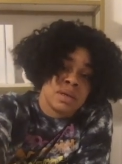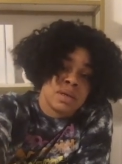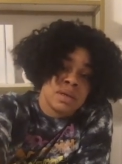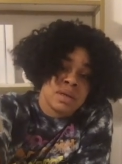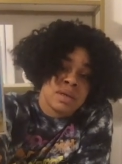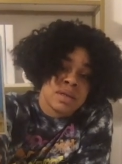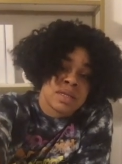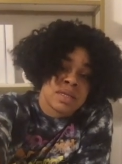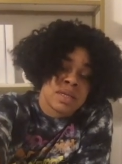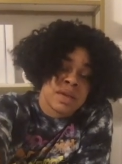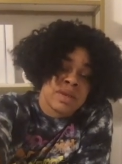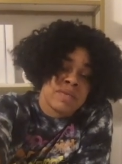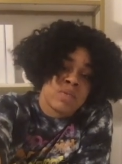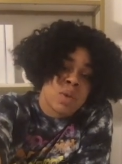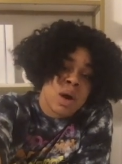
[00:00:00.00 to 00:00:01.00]
The Ten
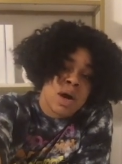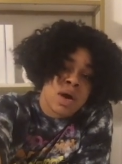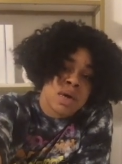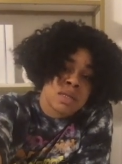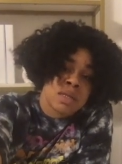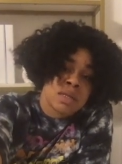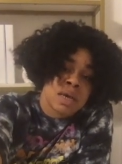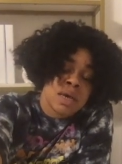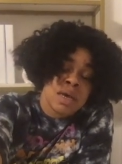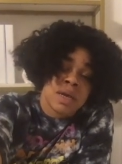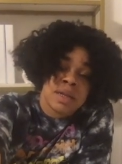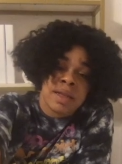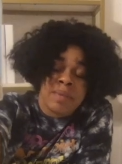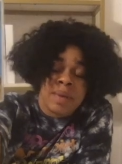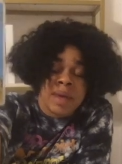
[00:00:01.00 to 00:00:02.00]
of Wands,
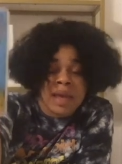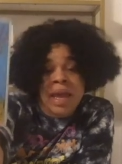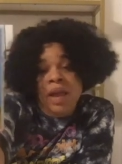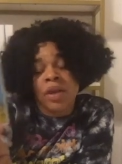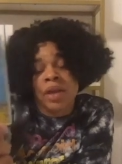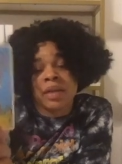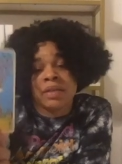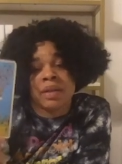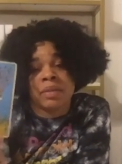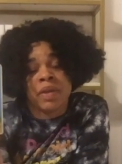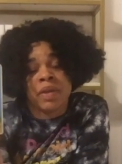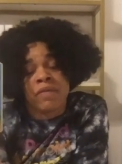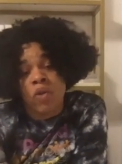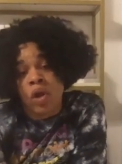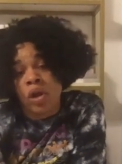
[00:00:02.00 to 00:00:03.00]
they've been carrying something
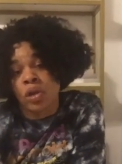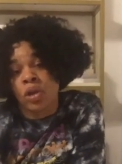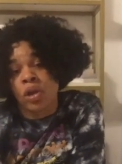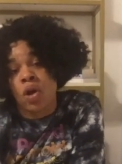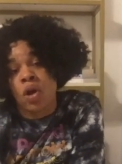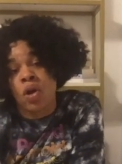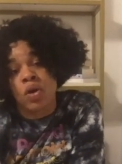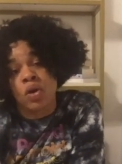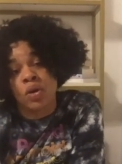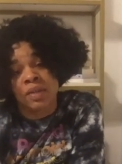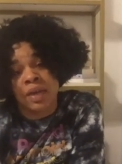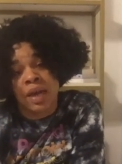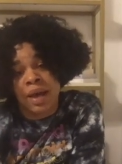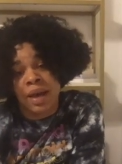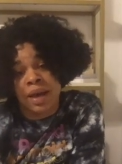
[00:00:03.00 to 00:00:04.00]
for a long
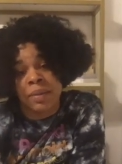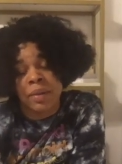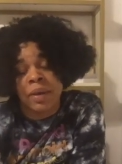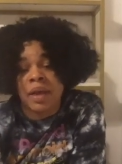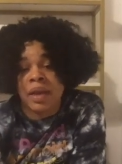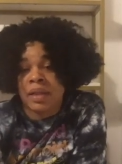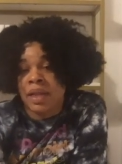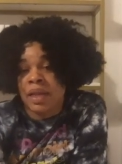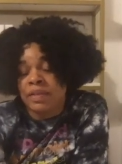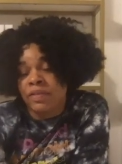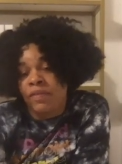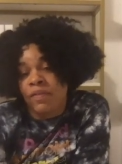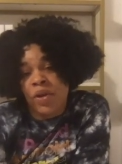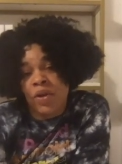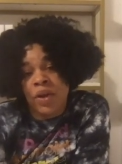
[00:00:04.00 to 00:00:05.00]
time that's
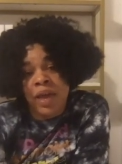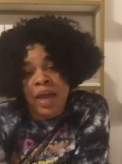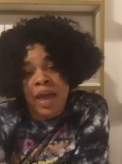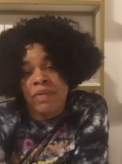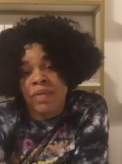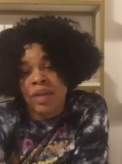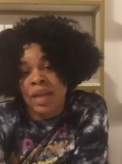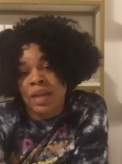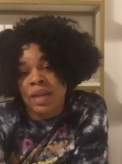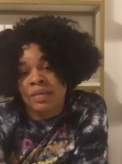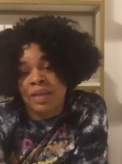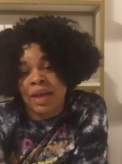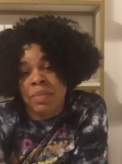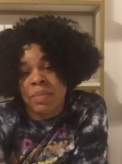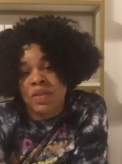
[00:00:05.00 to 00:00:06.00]
very heavy and that's
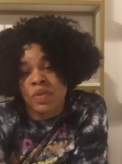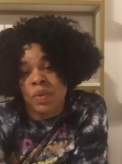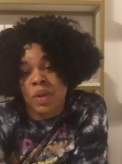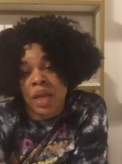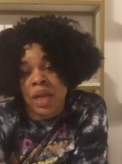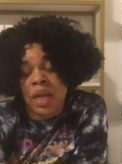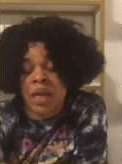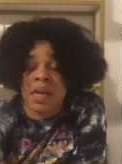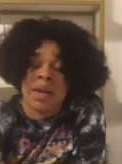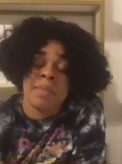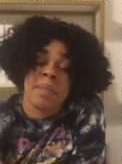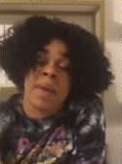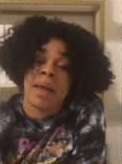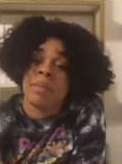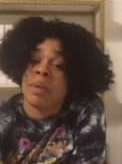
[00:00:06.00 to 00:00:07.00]
coming to an end, and it
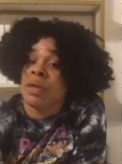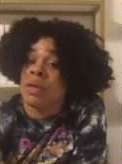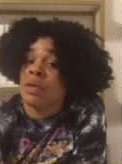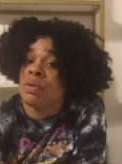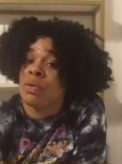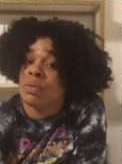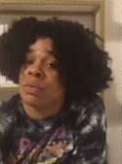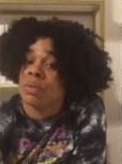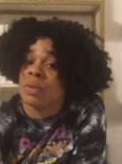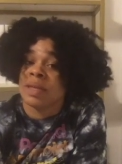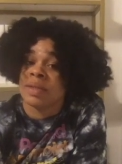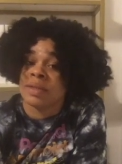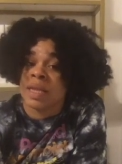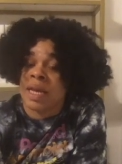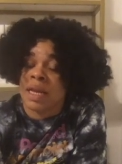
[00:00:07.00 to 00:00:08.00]
might be you that's
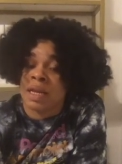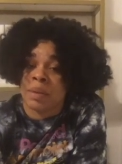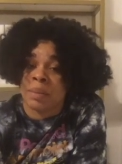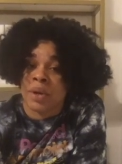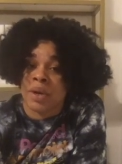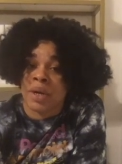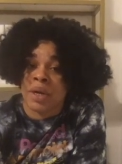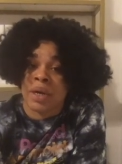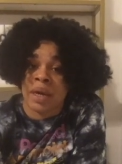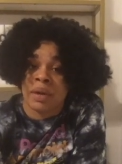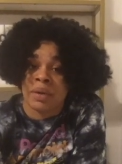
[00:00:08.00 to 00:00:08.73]
laying the burden down.